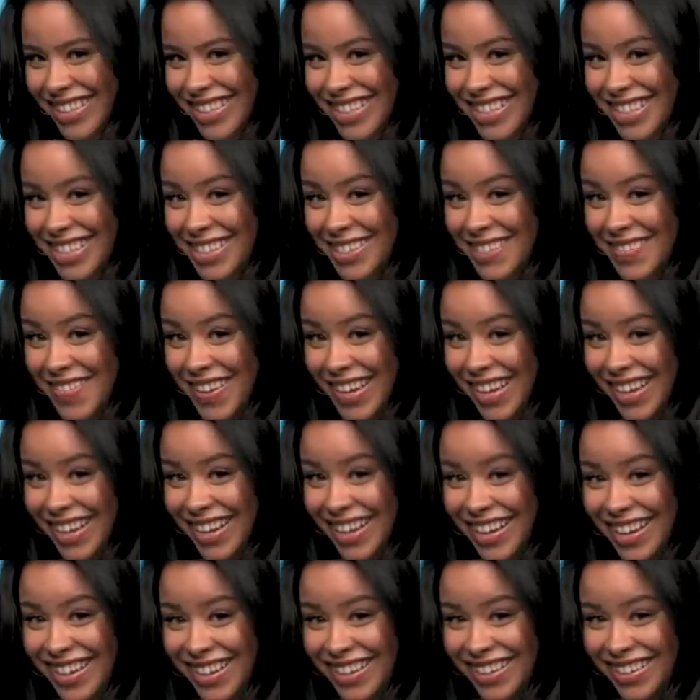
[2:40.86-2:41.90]

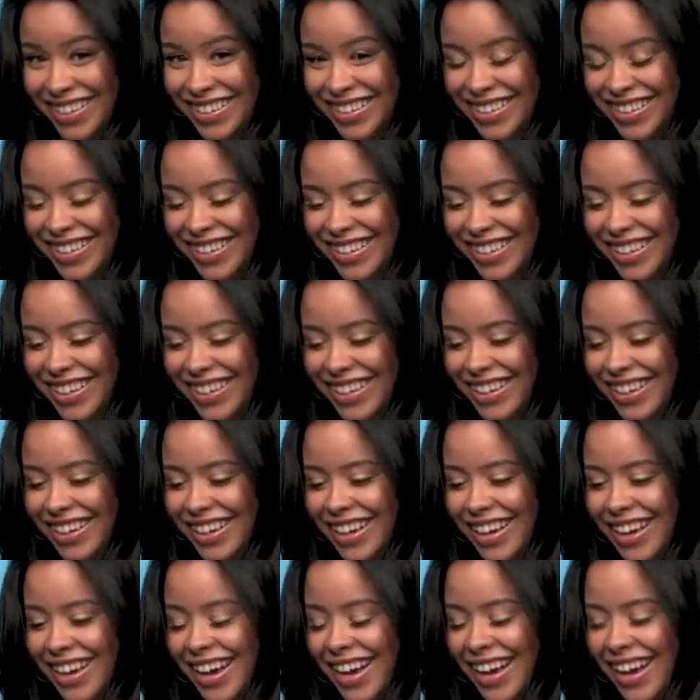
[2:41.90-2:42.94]
Savannah.
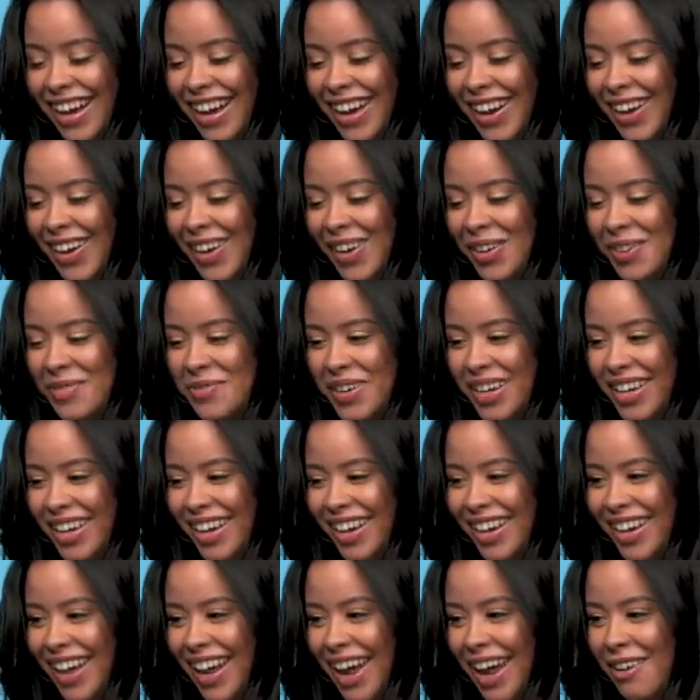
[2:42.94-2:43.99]
Oh my
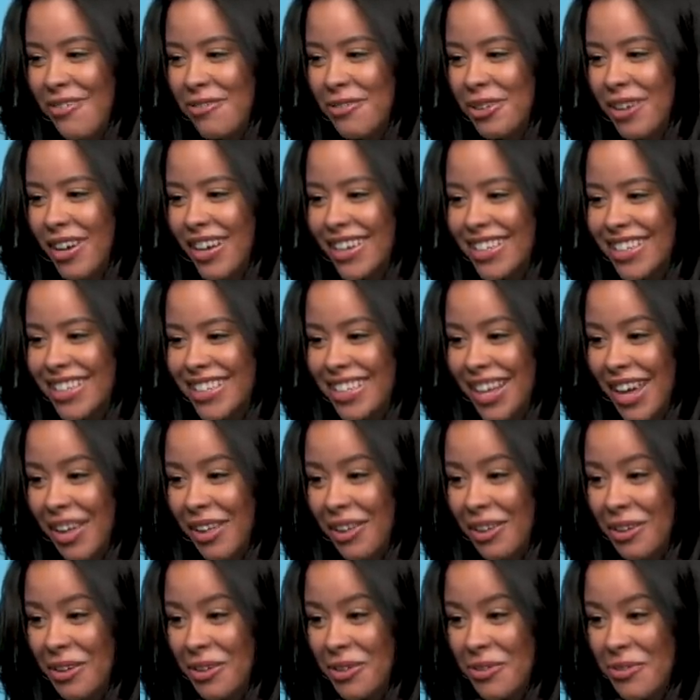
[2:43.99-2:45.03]
god, I forgot to
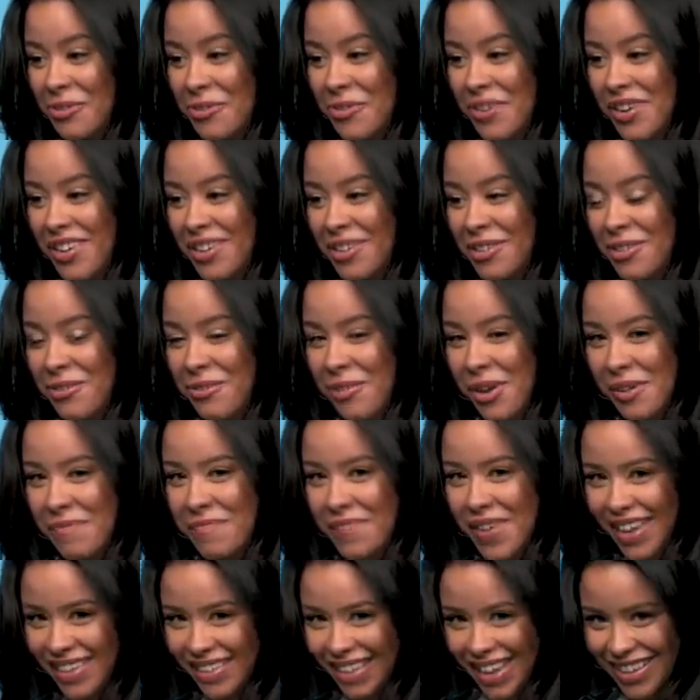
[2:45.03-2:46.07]
tell you who I
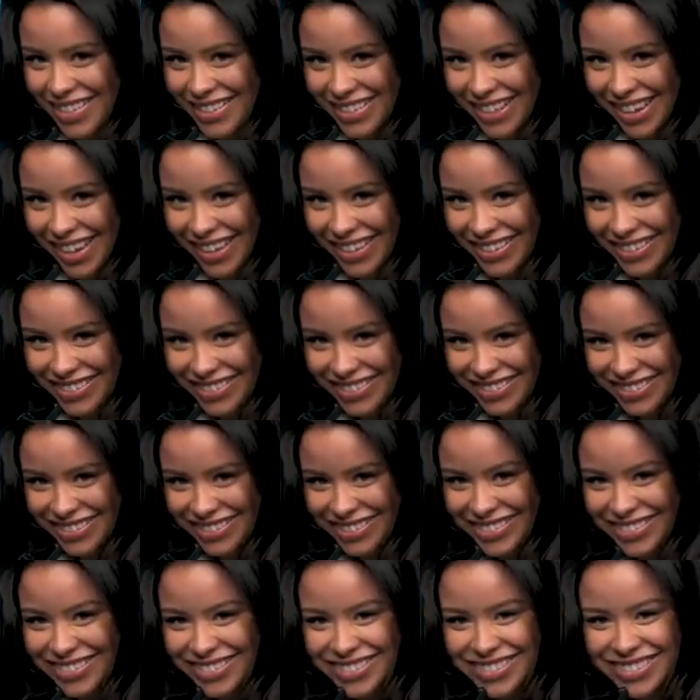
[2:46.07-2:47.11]
met last night.
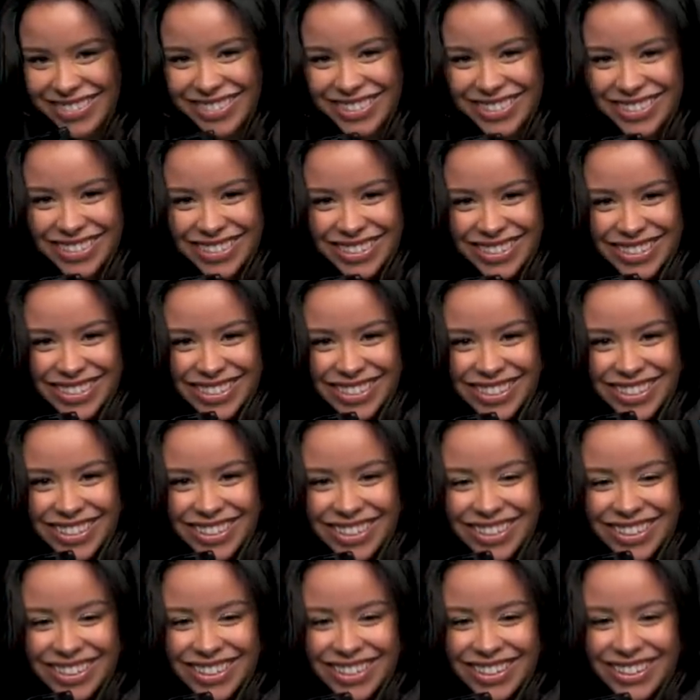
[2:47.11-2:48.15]

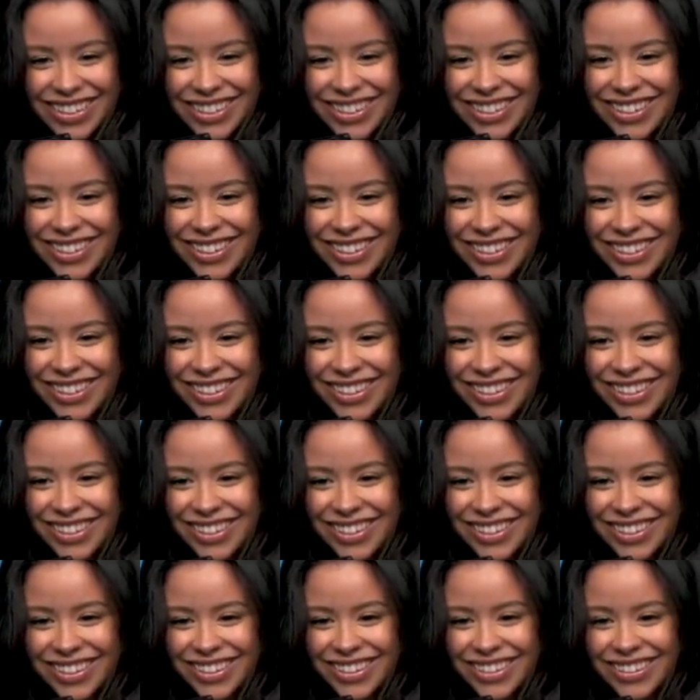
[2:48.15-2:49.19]
Well, I didn't see you.
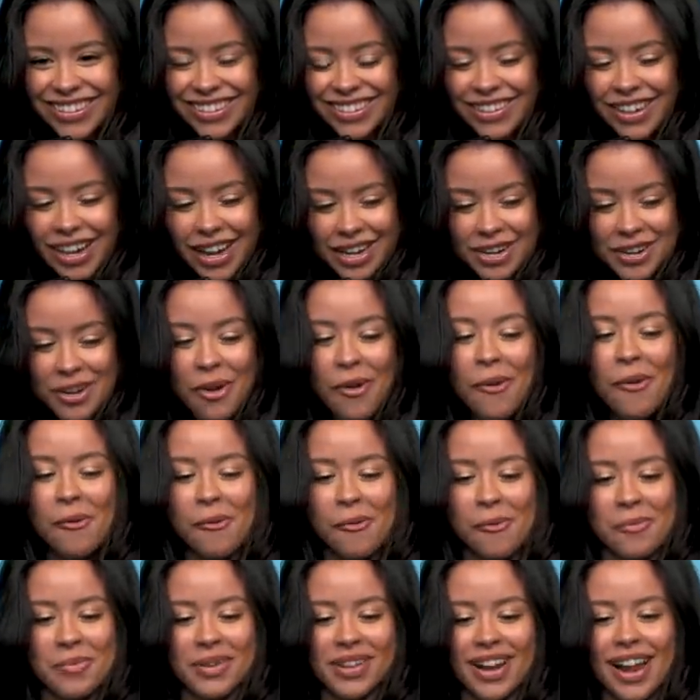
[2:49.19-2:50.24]
I
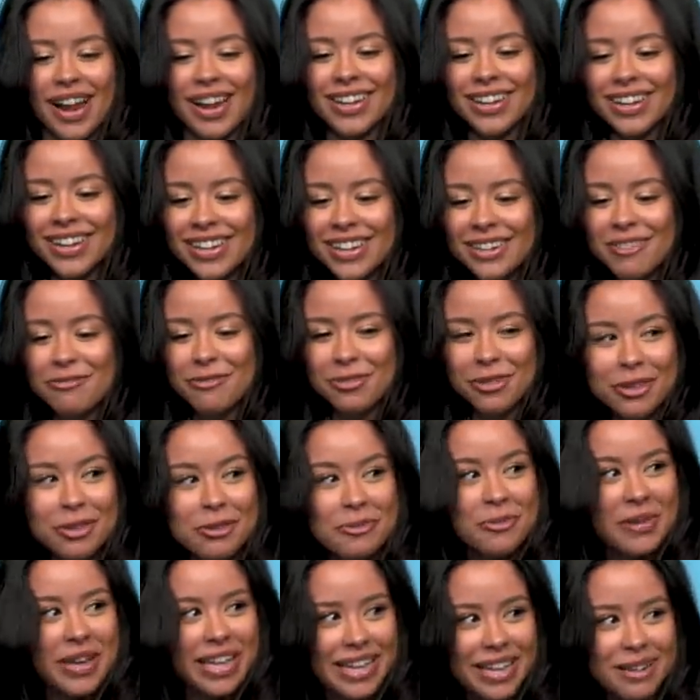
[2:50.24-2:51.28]
know, but I needed to fill
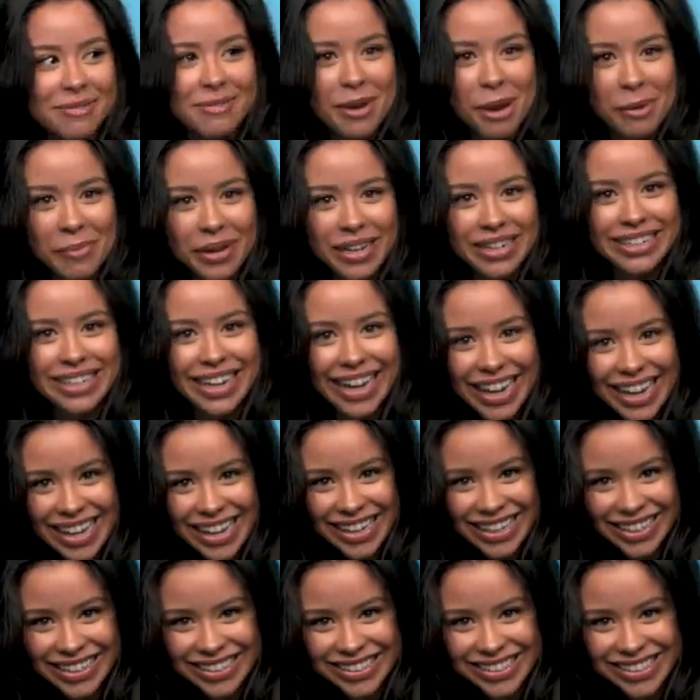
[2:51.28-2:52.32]
you in about my
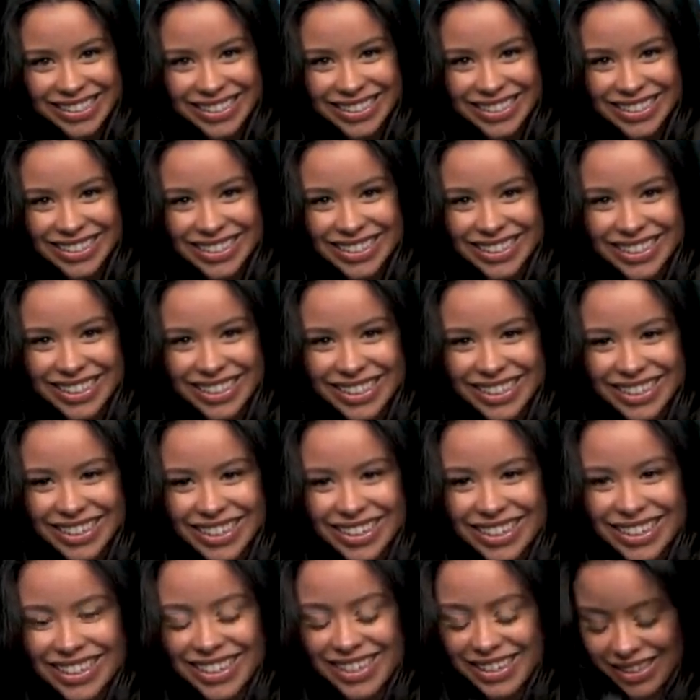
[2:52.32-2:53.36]
night.
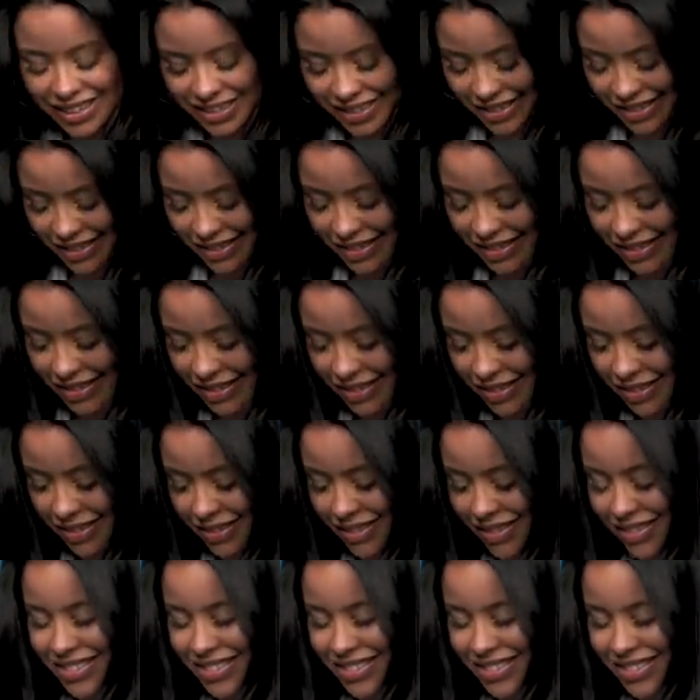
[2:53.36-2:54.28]
Do tell.